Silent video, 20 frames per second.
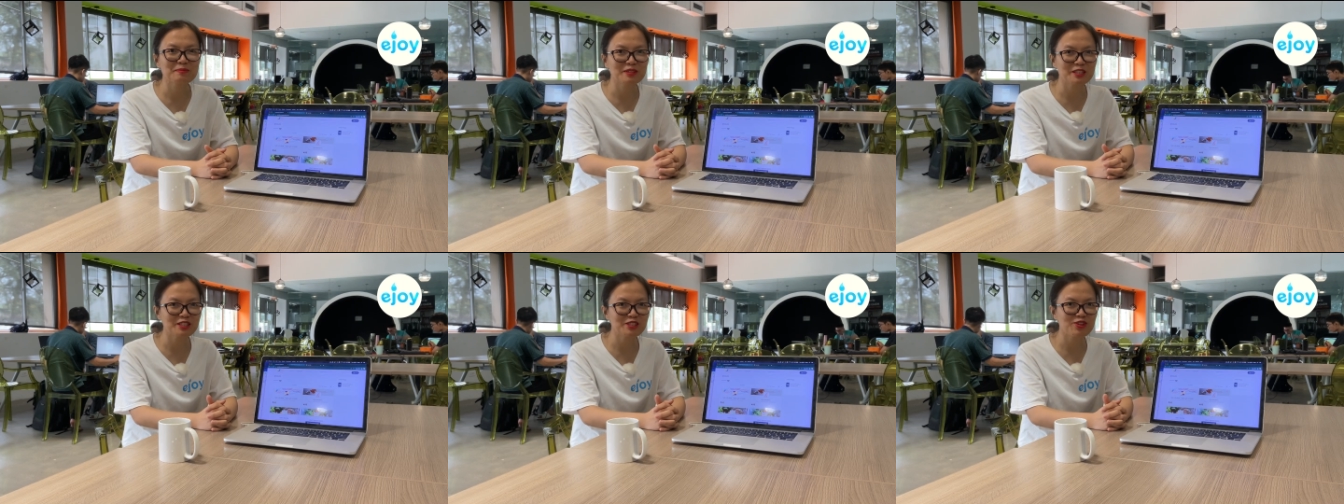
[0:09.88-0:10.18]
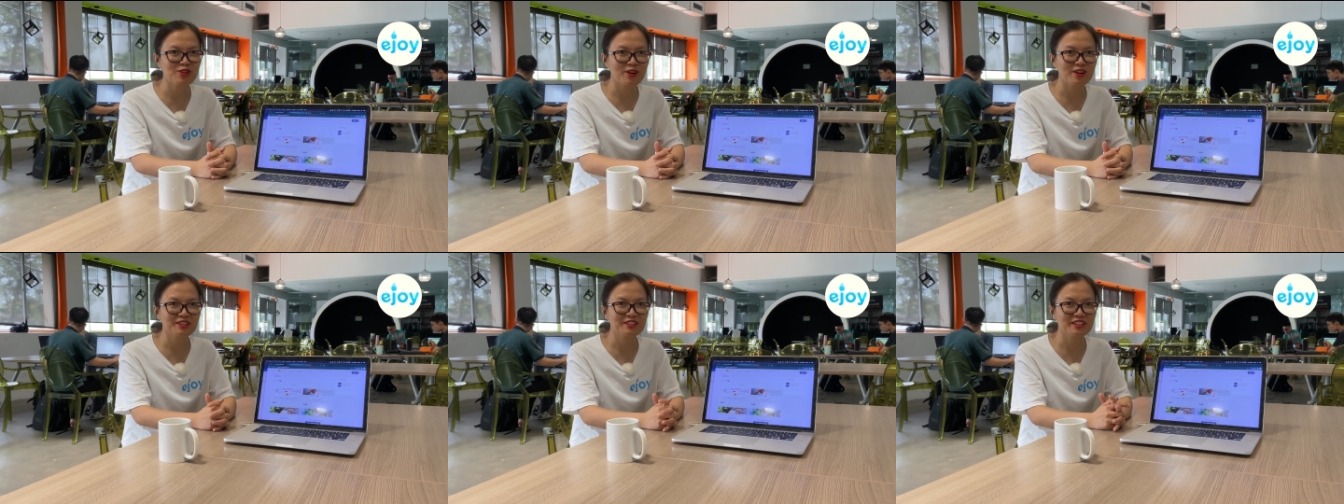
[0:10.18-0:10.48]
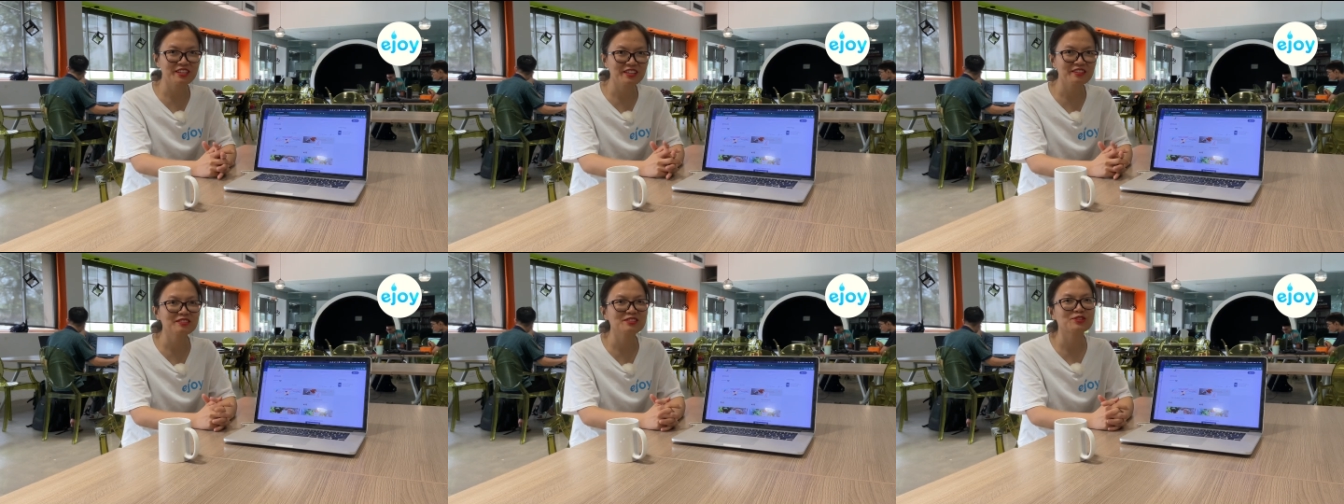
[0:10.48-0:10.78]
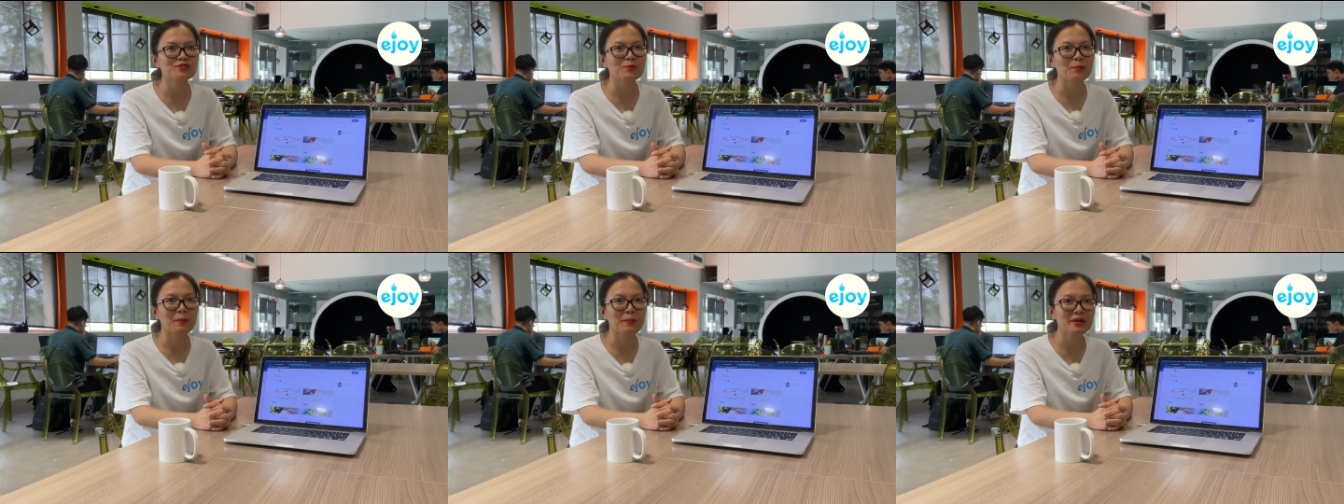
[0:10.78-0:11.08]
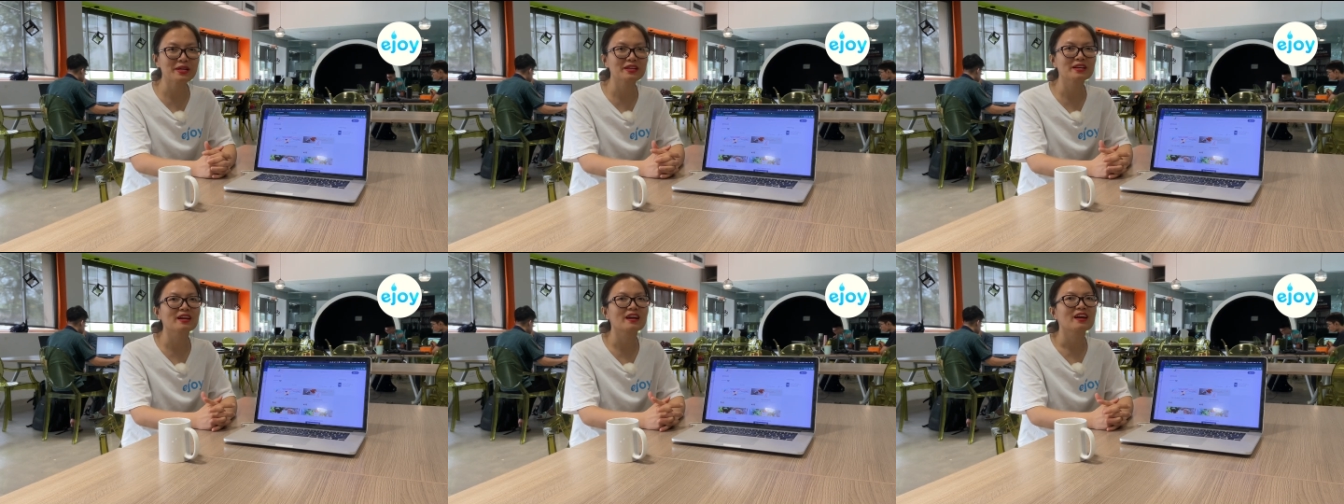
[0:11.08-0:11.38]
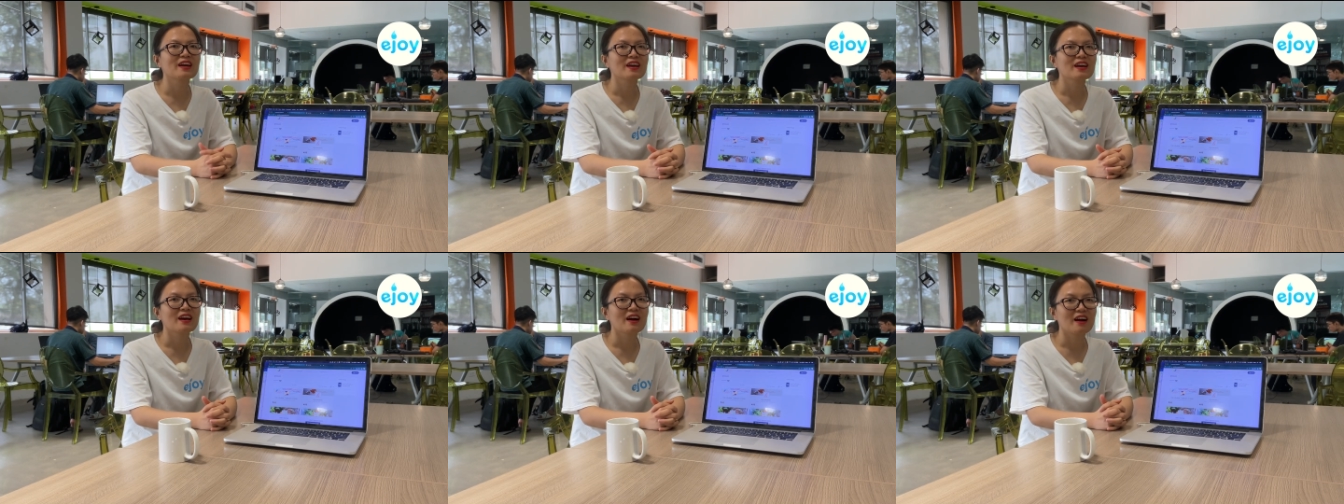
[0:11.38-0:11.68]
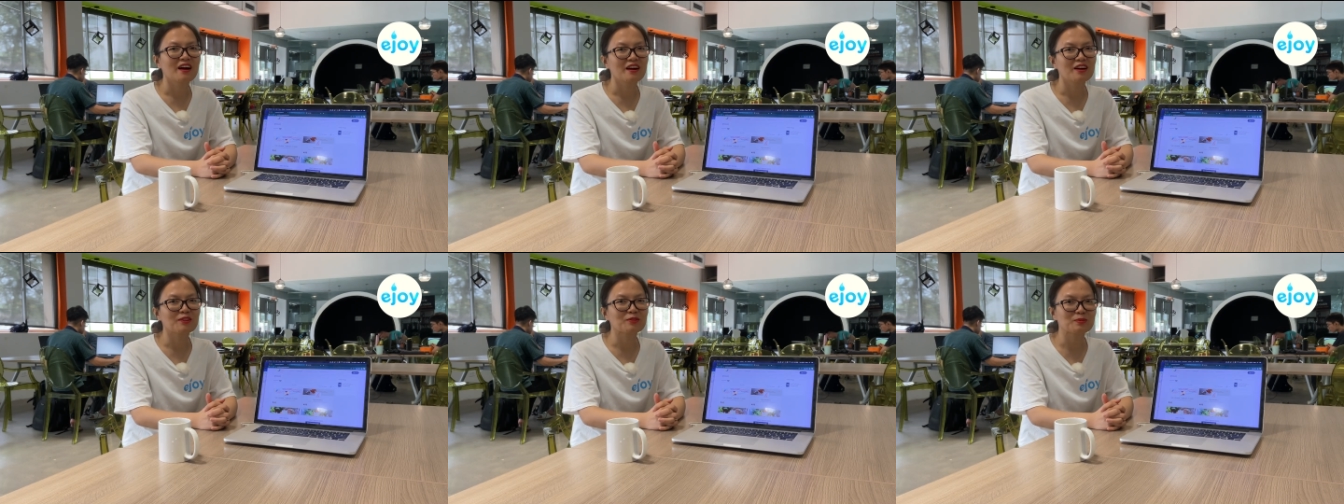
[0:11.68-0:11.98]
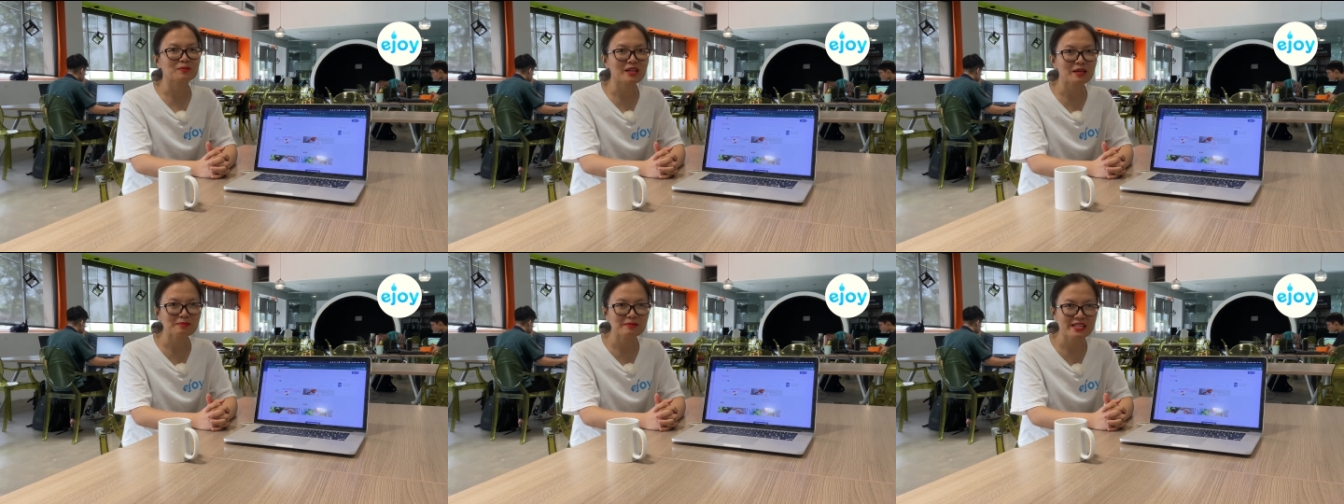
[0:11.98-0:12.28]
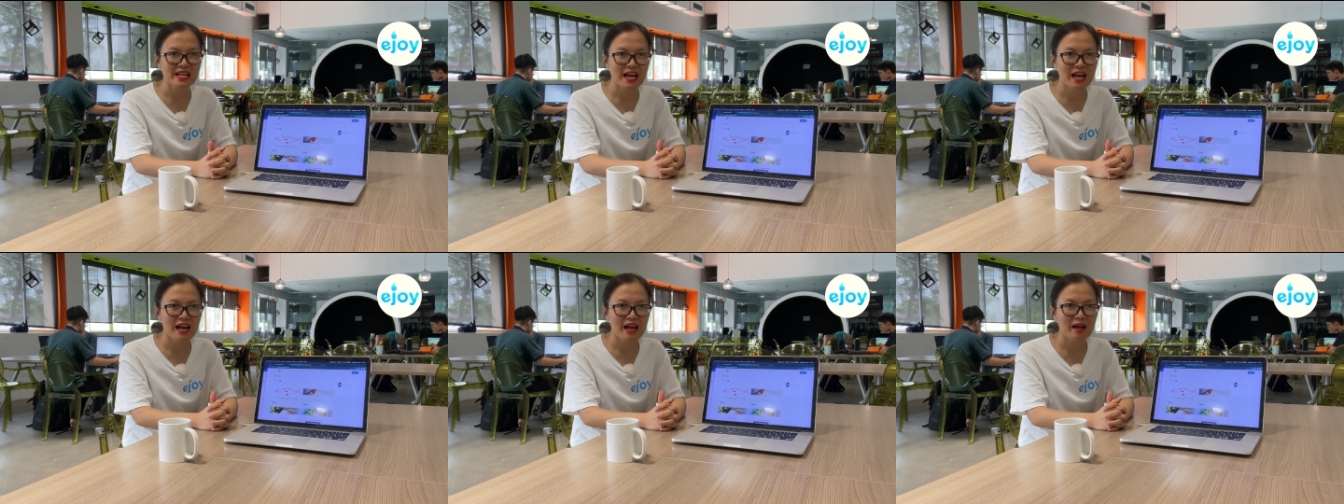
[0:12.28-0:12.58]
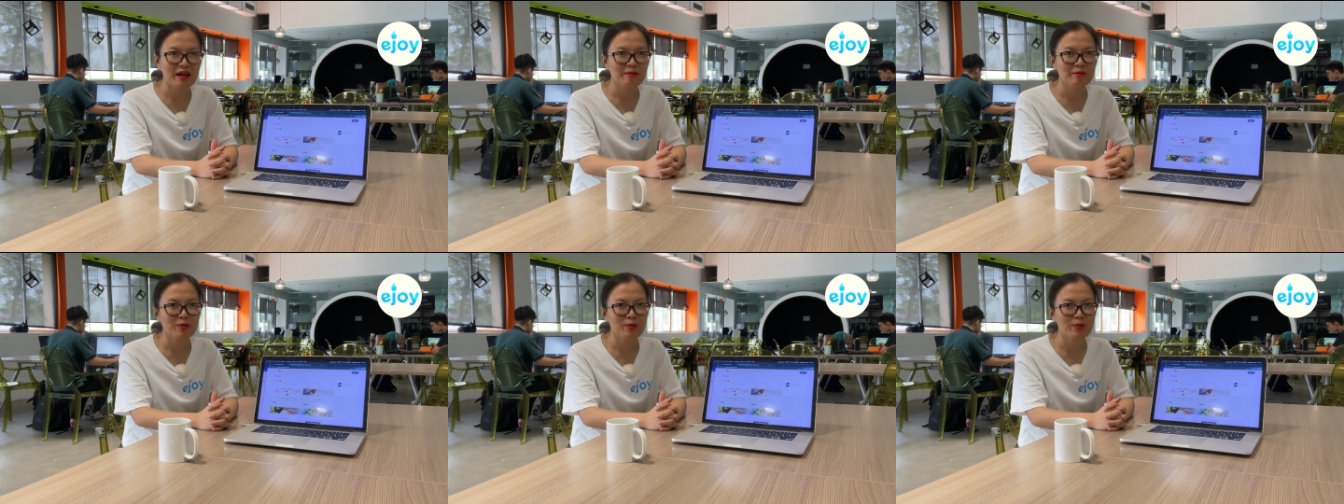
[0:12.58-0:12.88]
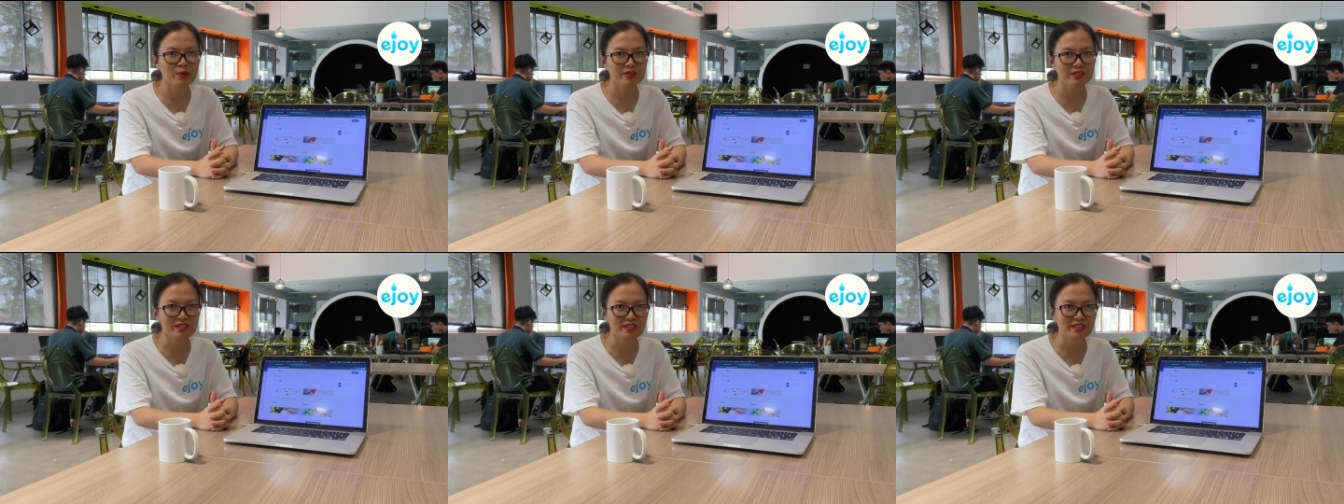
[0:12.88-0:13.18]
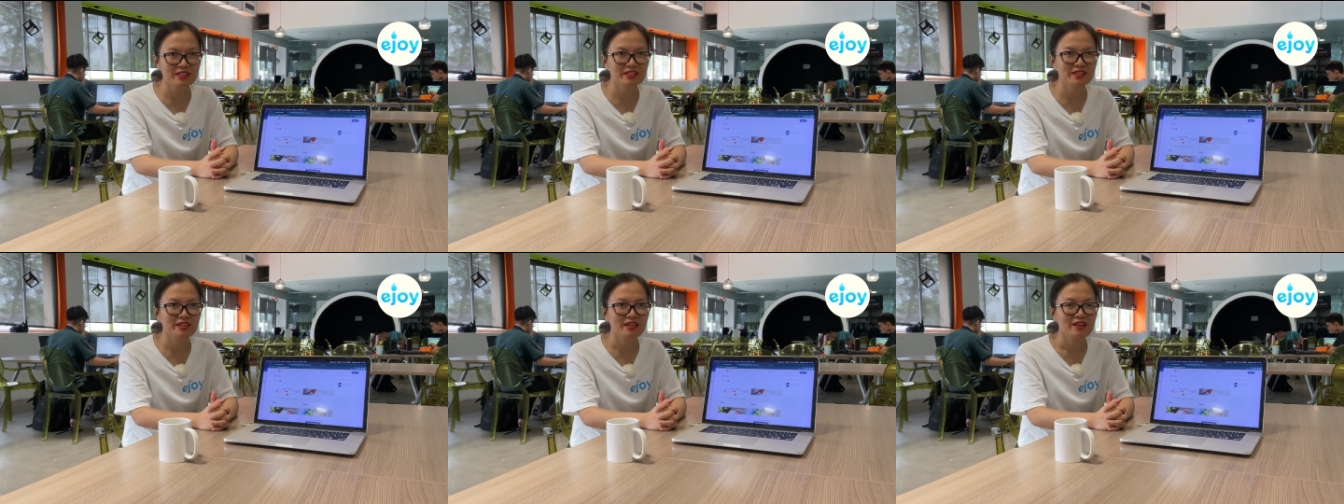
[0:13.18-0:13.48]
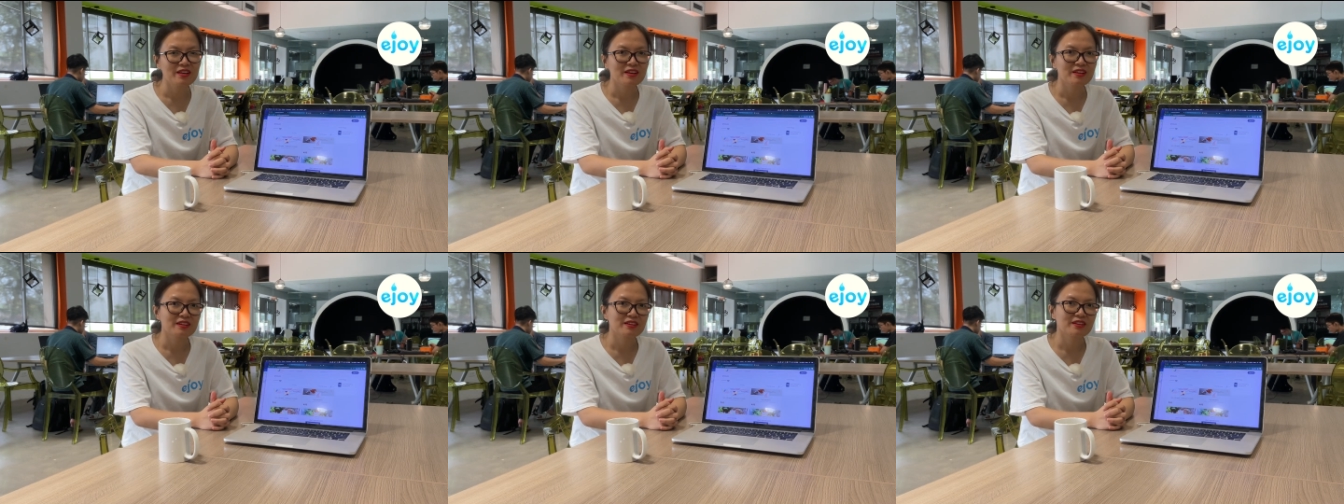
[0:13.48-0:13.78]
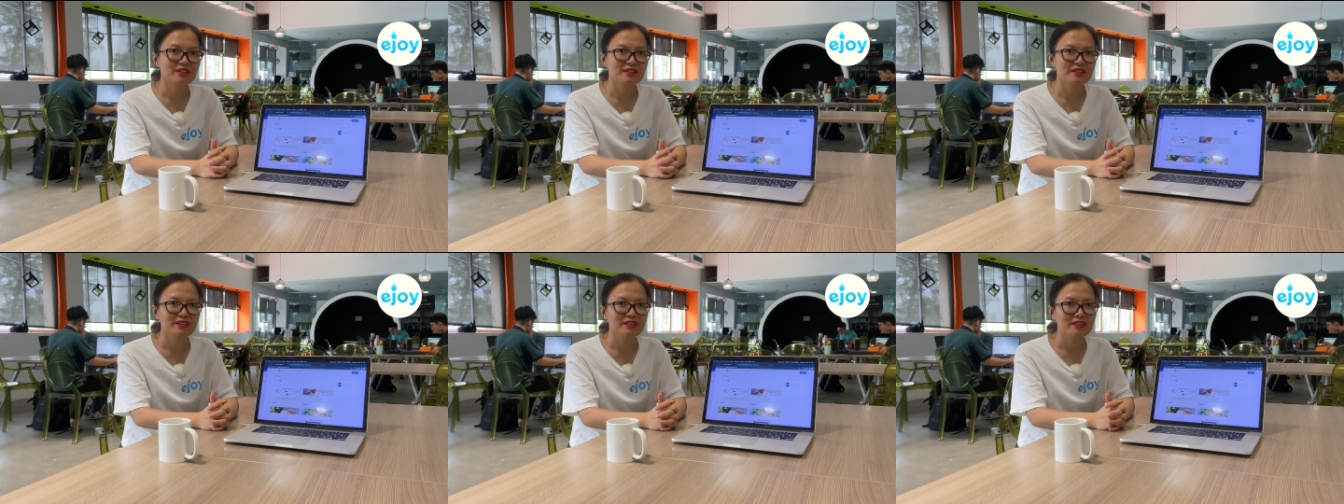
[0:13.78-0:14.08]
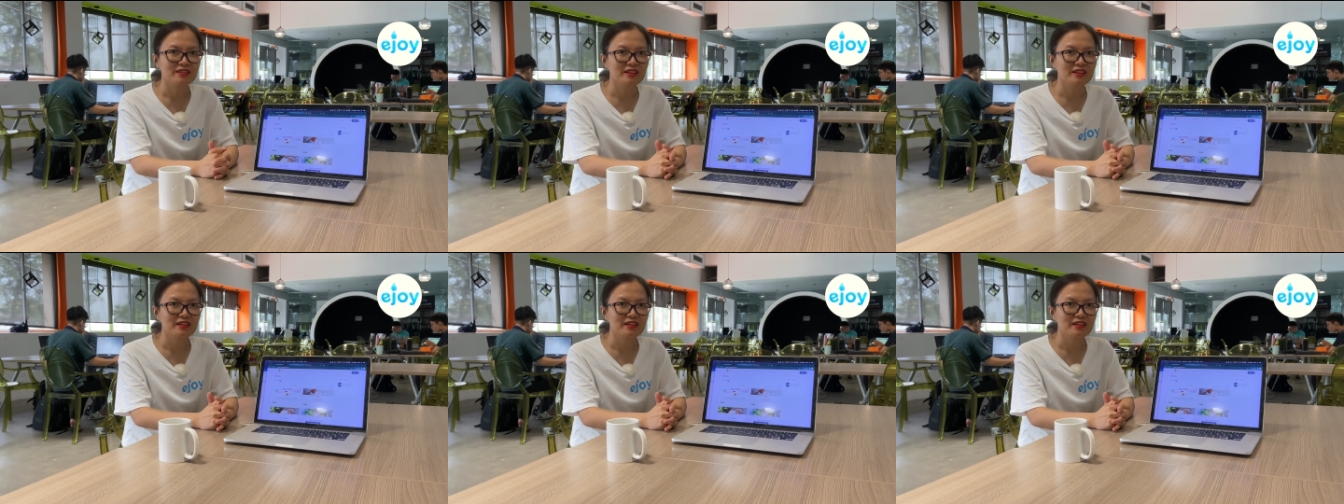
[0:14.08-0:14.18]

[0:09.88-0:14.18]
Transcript: the Social Business Innovation 2023 competition.